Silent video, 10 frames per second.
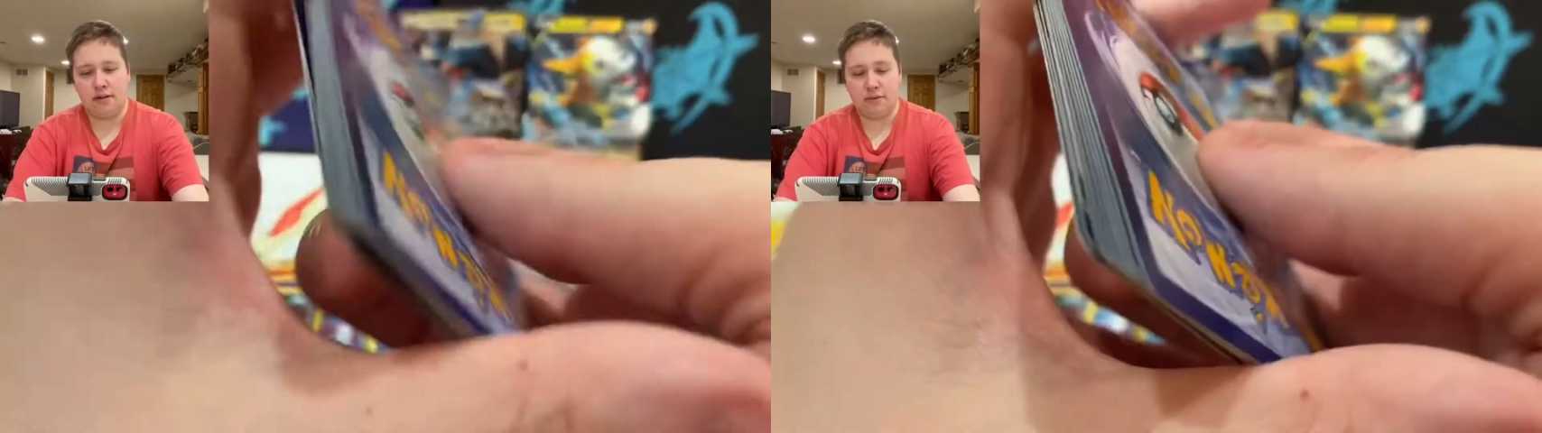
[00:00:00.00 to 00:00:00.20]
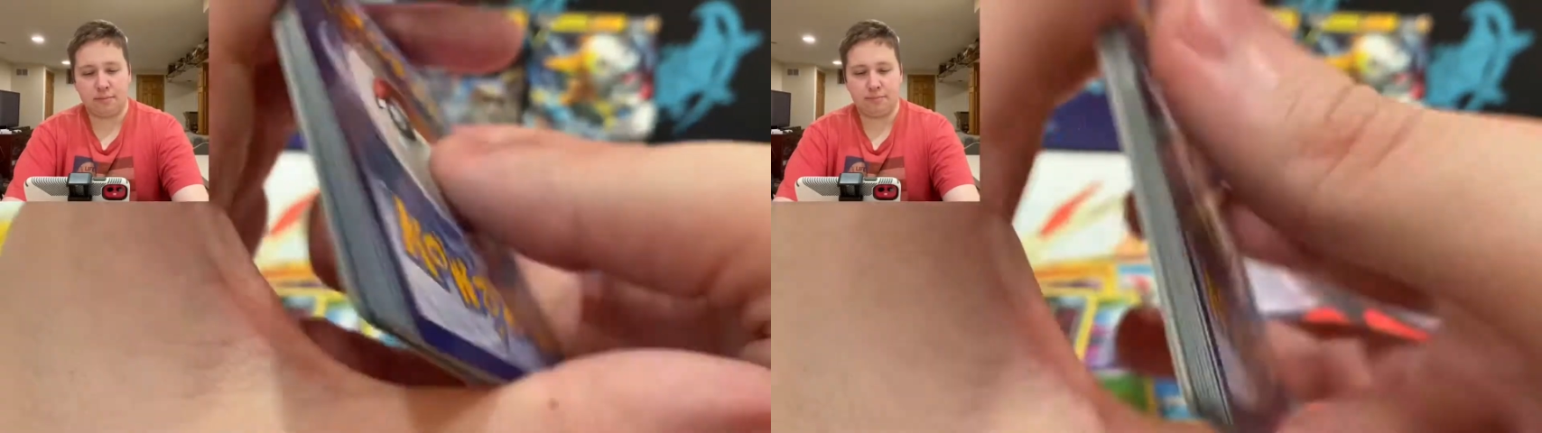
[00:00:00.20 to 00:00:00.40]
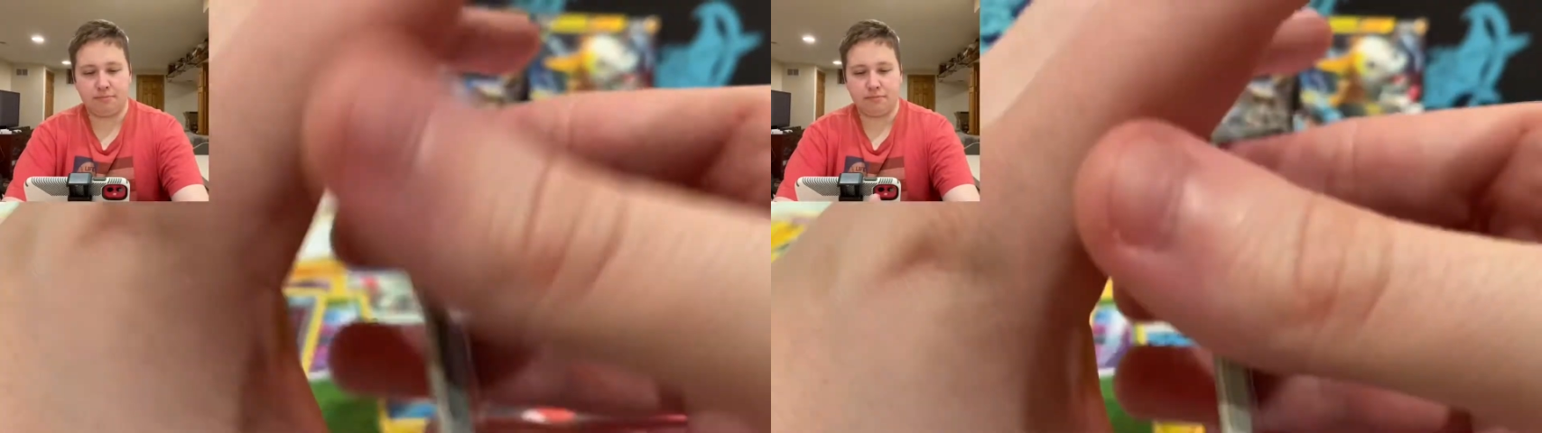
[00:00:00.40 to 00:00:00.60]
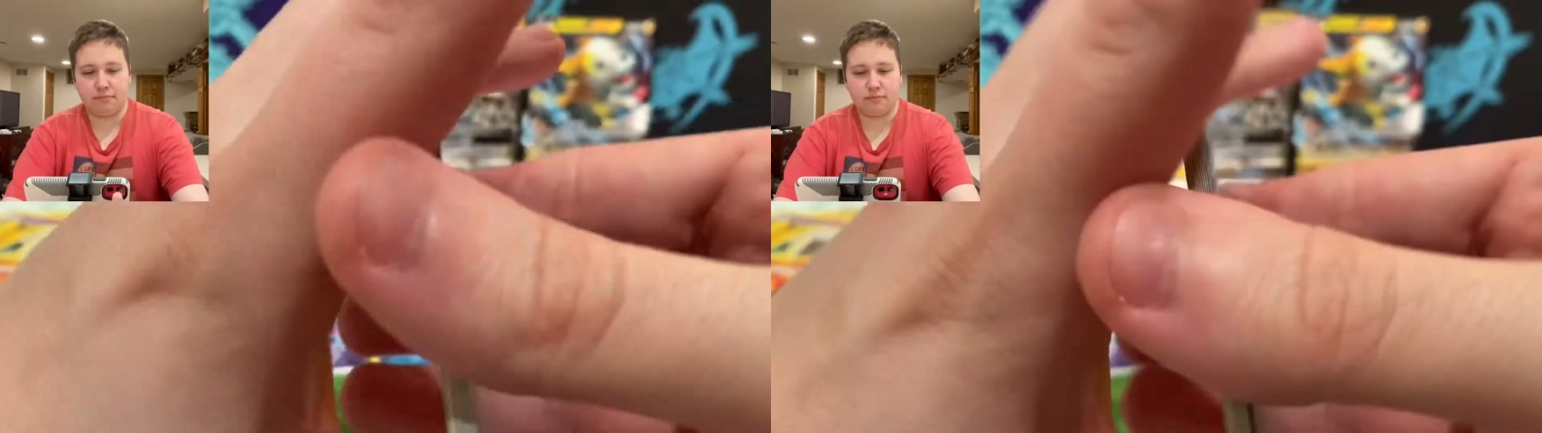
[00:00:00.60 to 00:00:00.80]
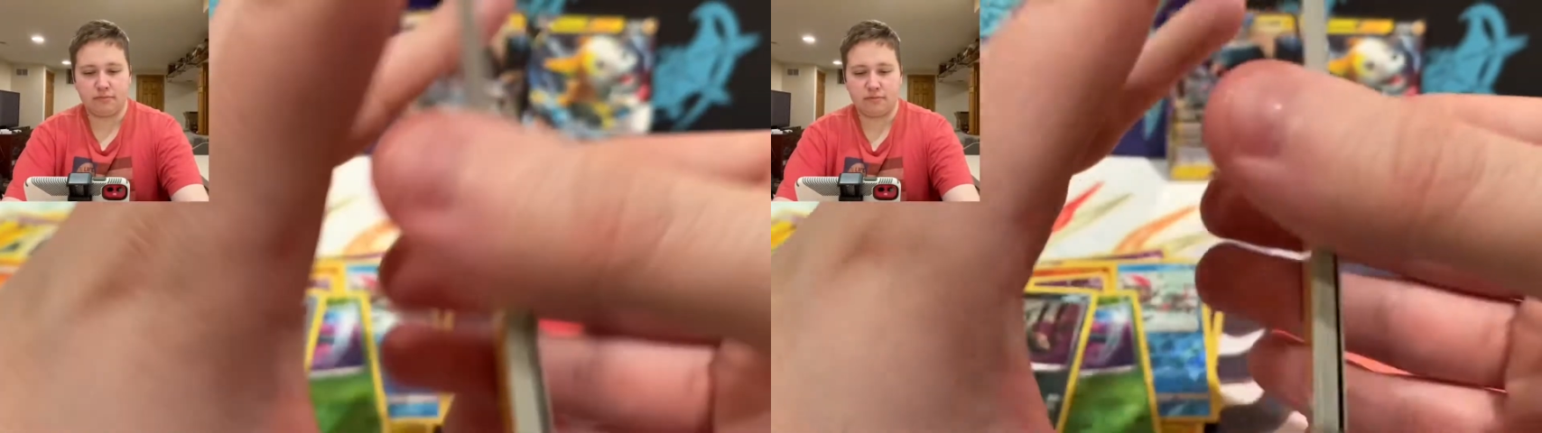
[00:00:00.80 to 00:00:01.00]

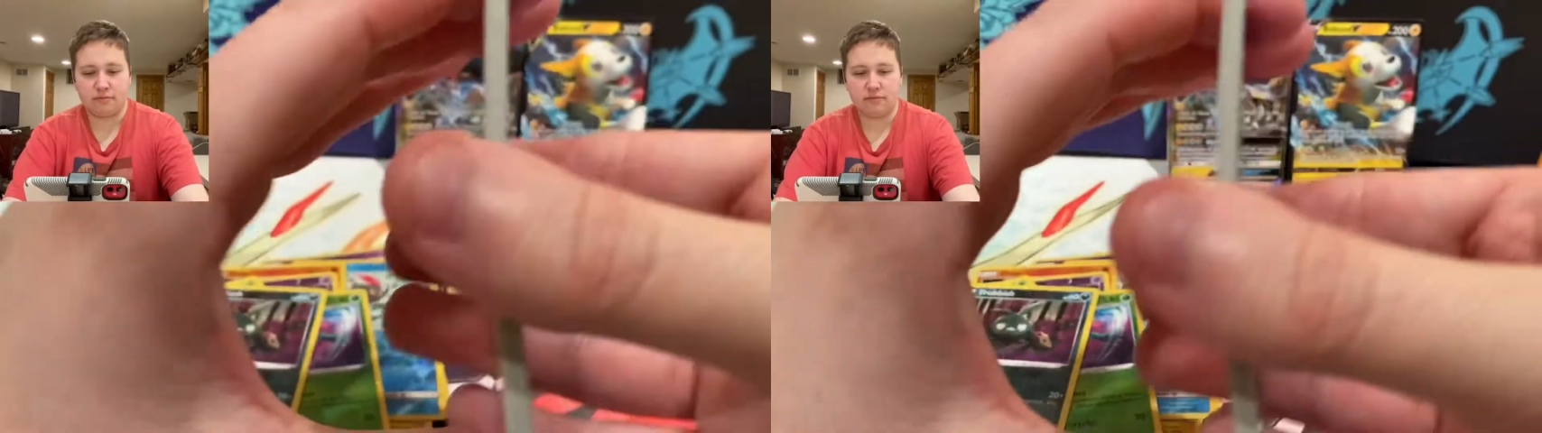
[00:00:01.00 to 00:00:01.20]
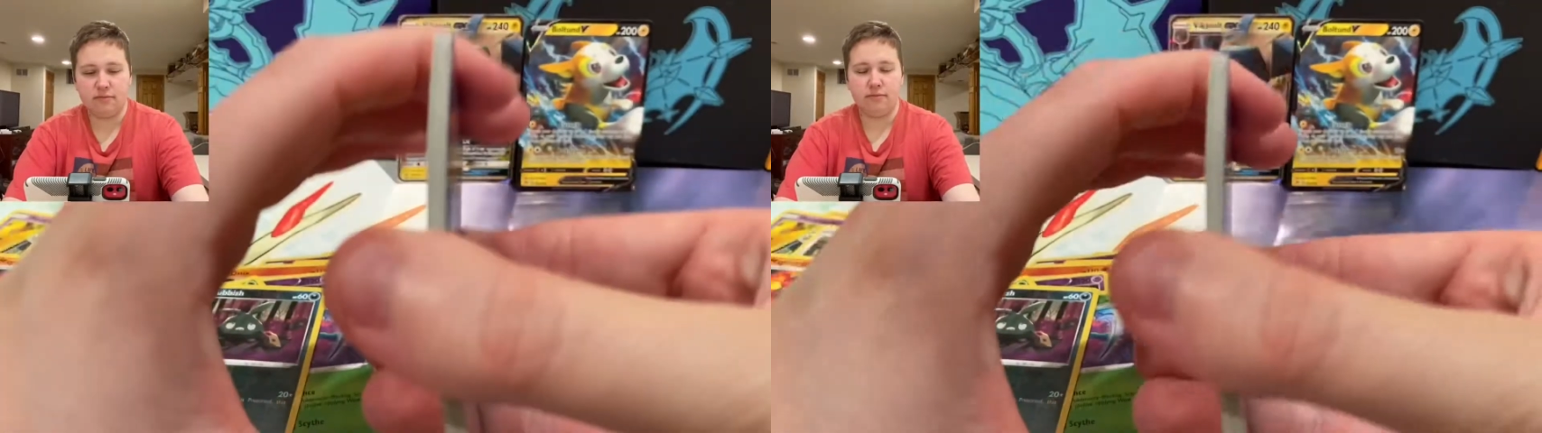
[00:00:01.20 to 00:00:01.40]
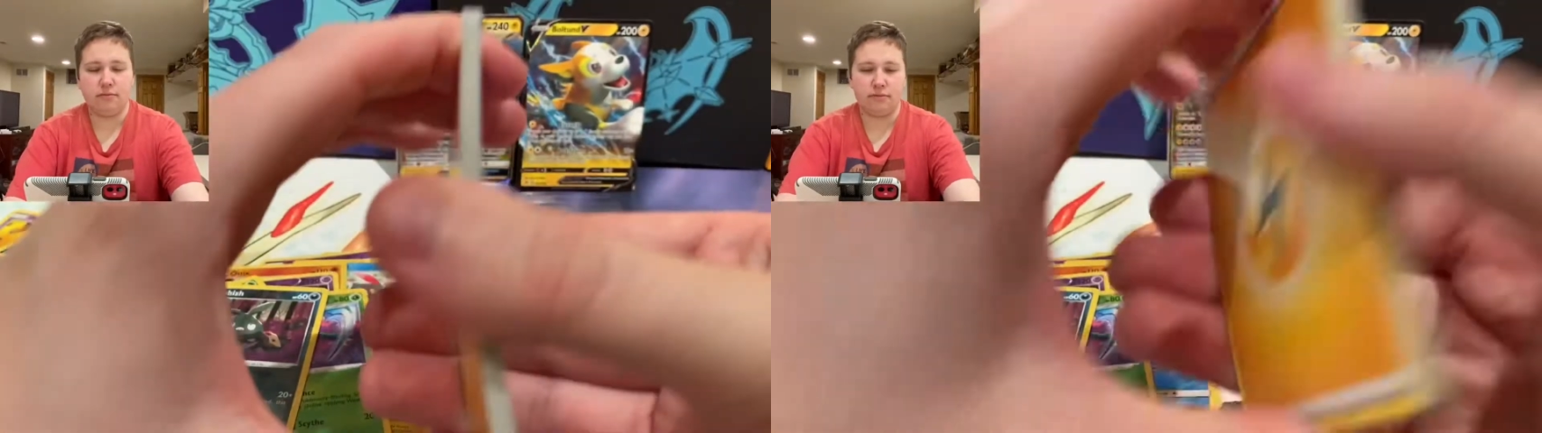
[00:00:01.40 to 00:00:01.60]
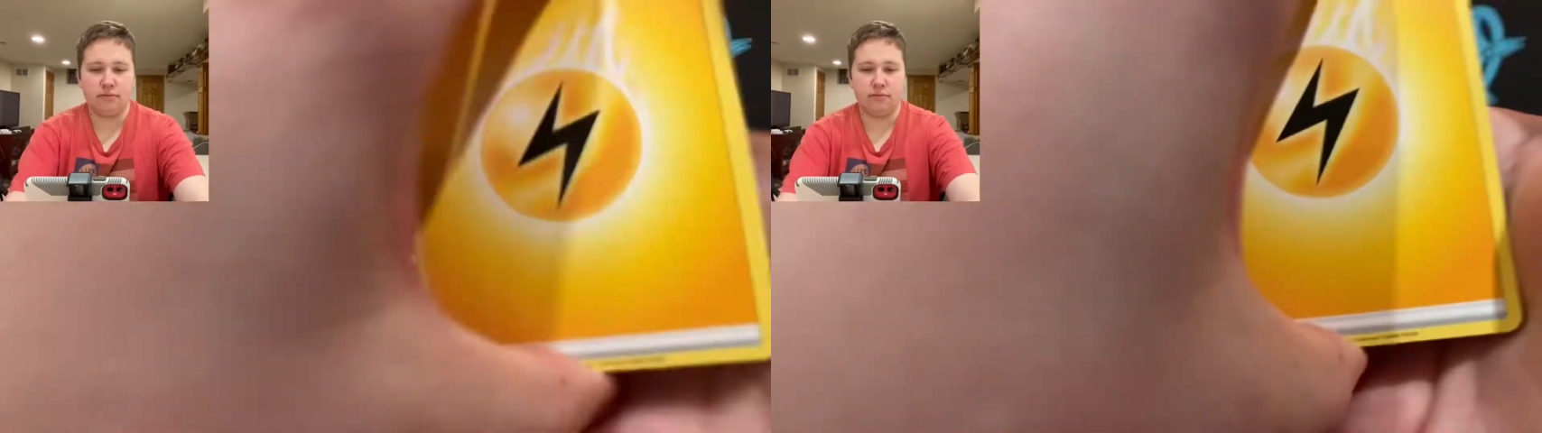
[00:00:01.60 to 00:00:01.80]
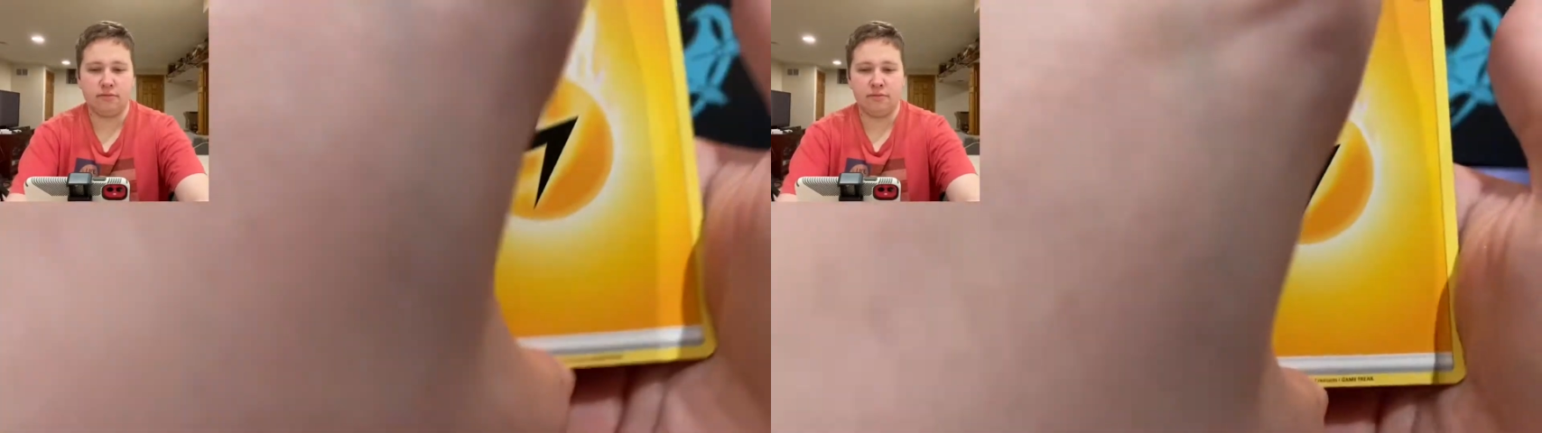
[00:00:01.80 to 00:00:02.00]

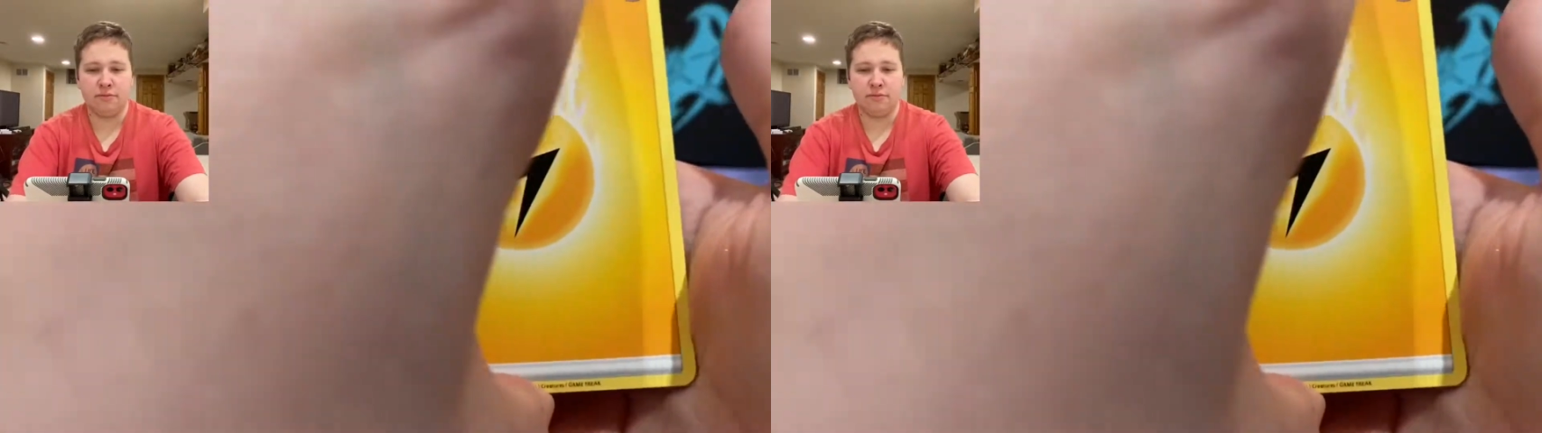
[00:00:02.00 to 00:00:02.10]
[no speech]